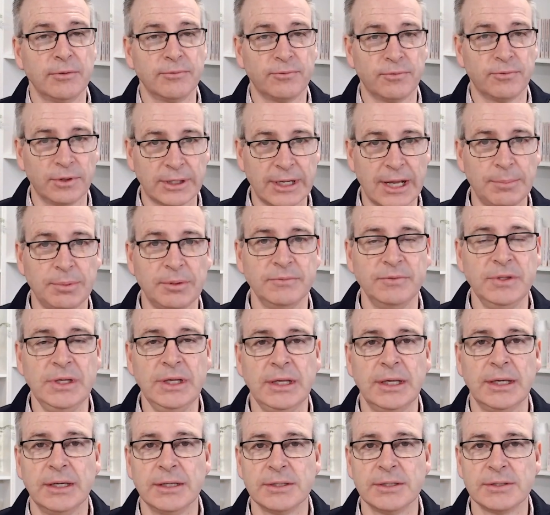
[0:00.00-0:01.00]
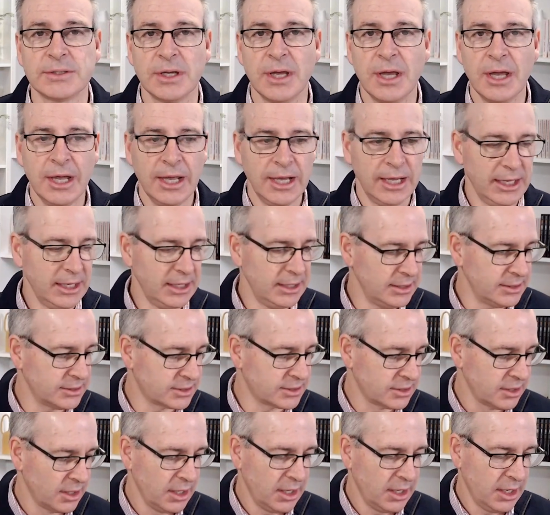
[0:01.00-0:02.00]
for a couple of years,
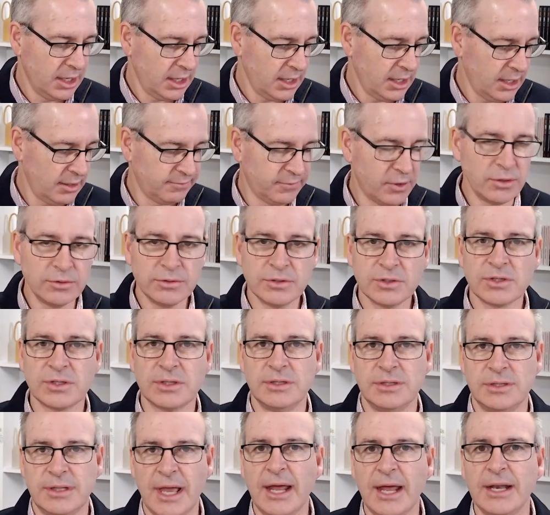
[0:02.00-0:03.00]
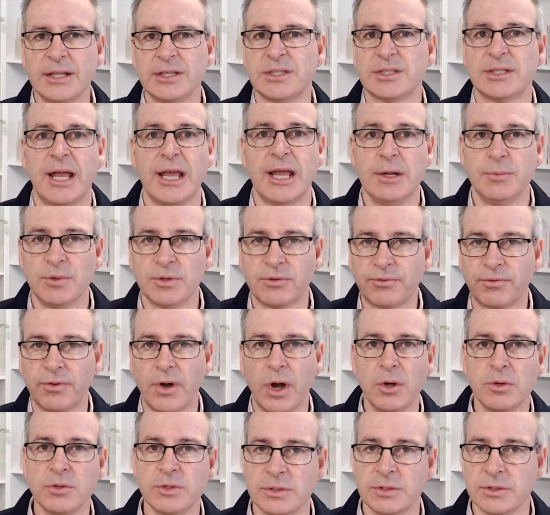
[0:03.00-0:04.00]
is that estate was
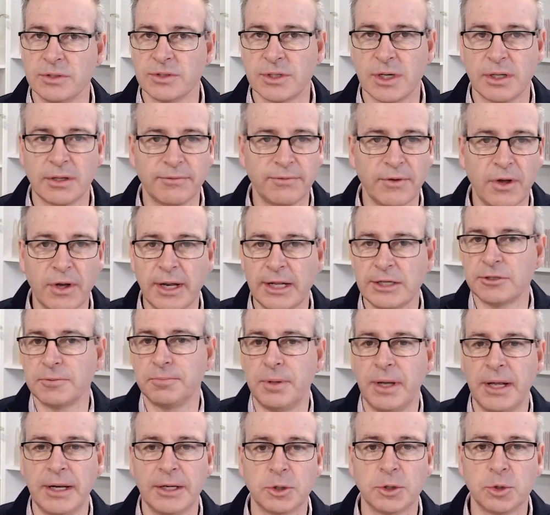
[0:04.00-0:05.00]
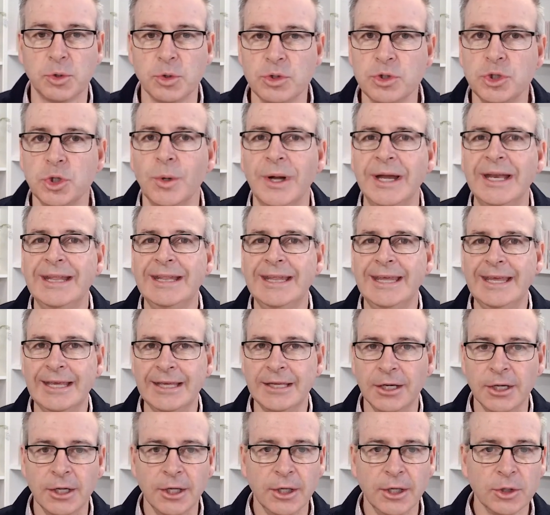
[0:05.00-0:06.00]
frozen. So the financial planner couldn't do anything,
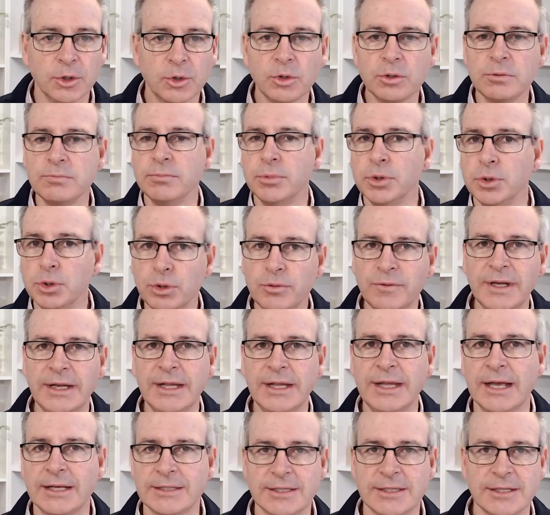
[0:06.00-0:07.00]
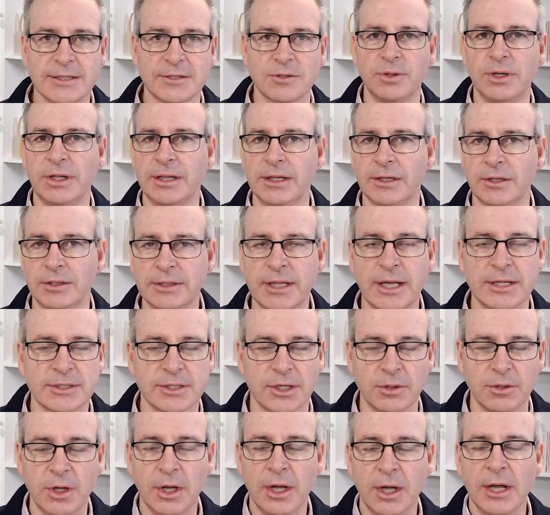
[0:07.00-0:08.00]
couldn't move any assets or anything like that.
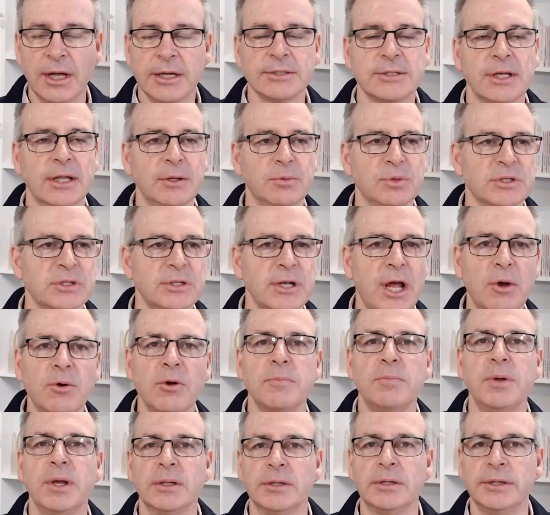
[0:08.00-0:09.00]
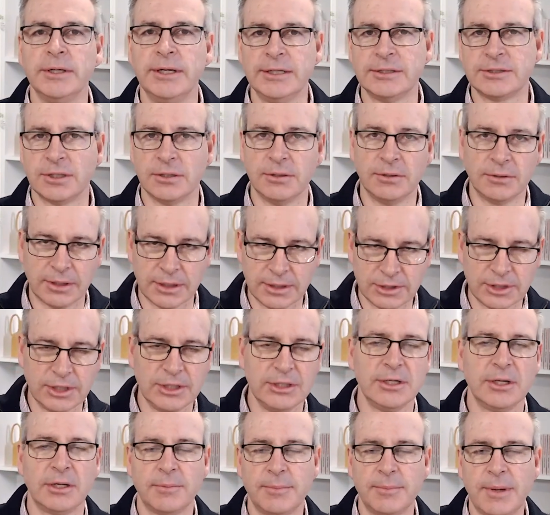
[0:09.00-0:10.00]
So there was no ability to
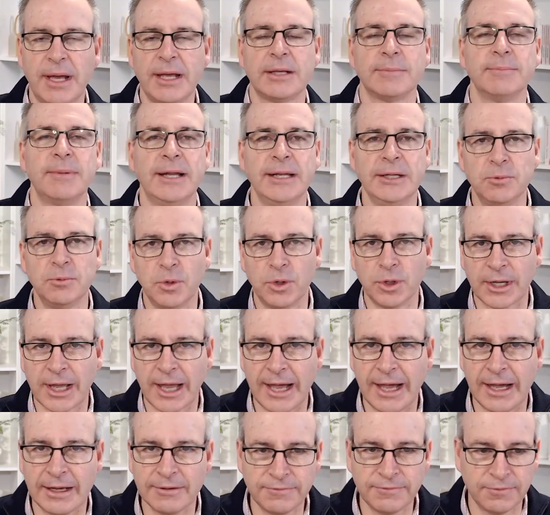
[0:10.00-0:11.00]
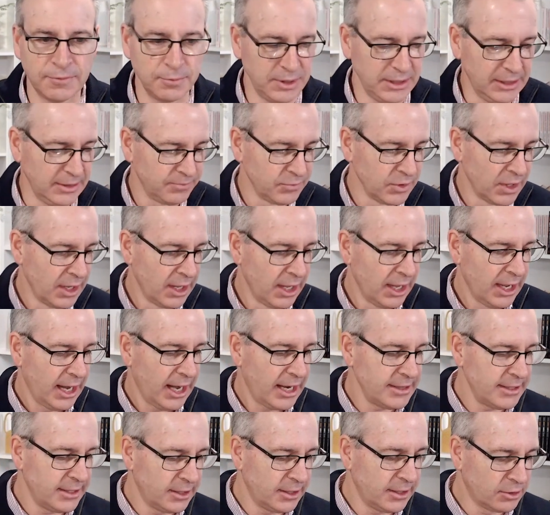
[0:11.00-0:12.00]
continue to make money work hard for me.
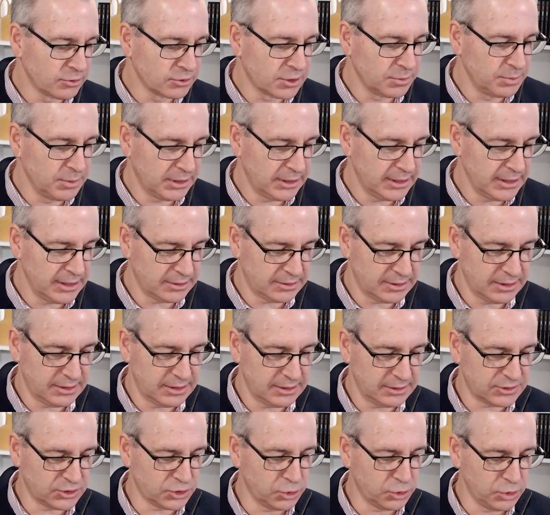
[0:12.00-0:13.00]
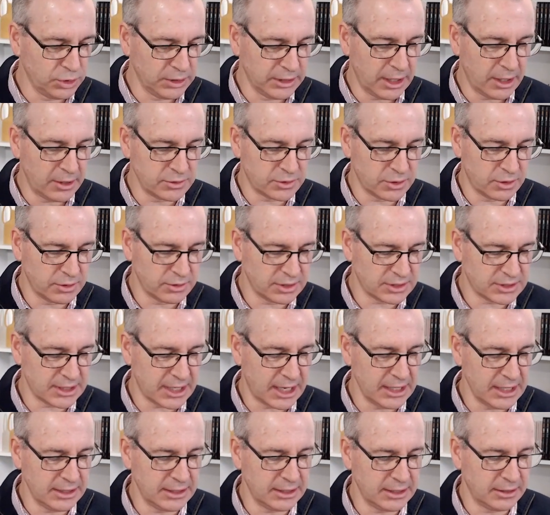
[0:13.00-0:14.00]
And then ultimately the story goes on to
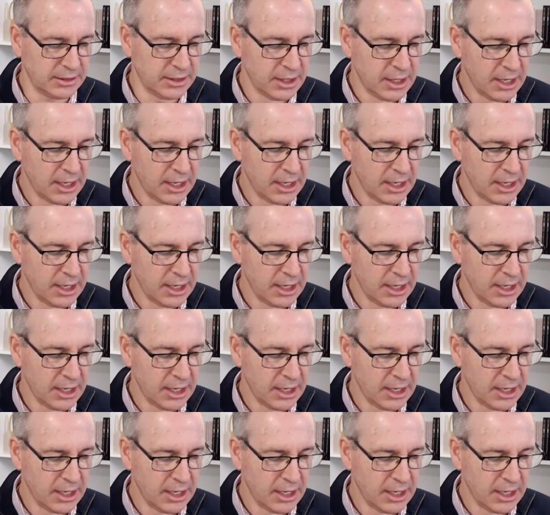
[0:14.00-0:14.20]
say that